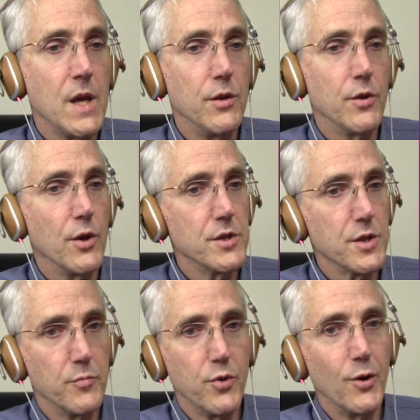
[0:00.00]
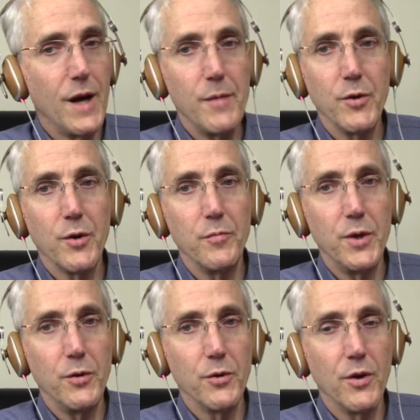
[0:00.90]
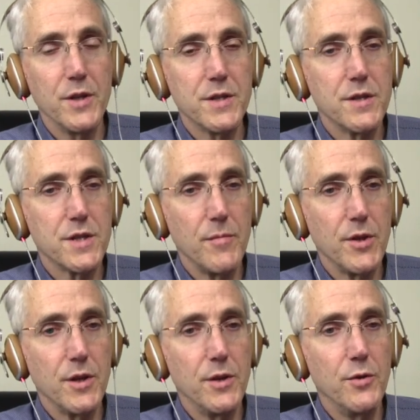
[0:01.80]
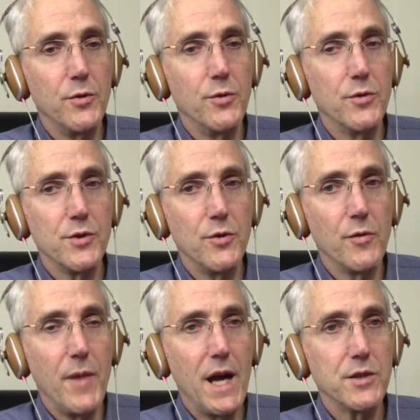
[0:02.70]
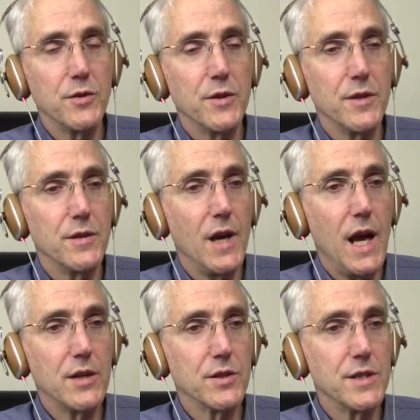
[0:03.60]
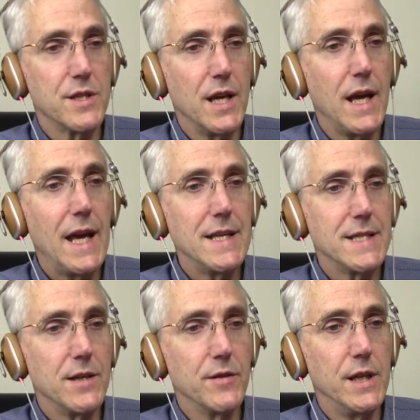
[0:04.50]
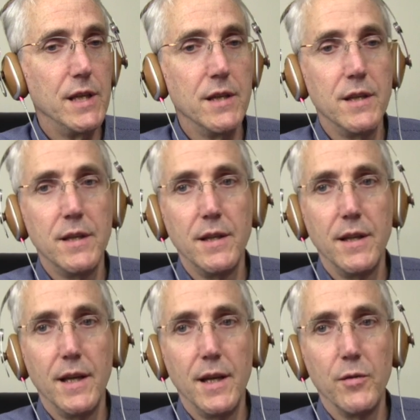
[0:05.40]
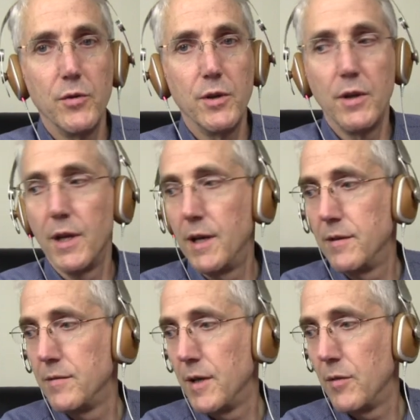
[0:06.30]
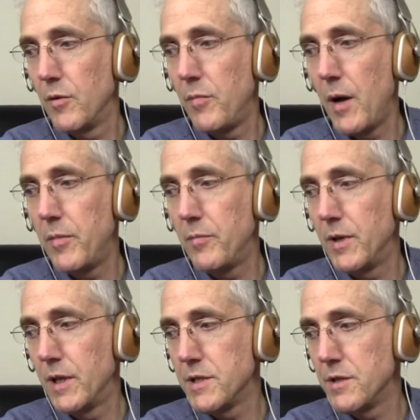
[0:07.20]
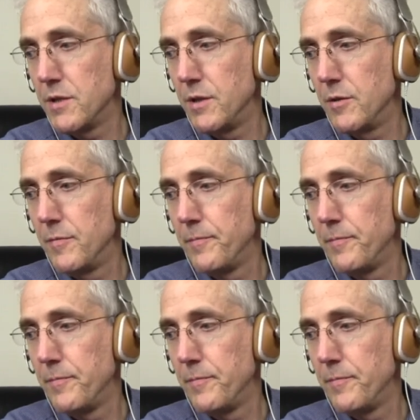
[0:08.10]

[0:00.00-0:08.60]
You can also program your computer. On some of the newer Macs, you can actually say, "Hey Siri," and it will pop up and listen to you.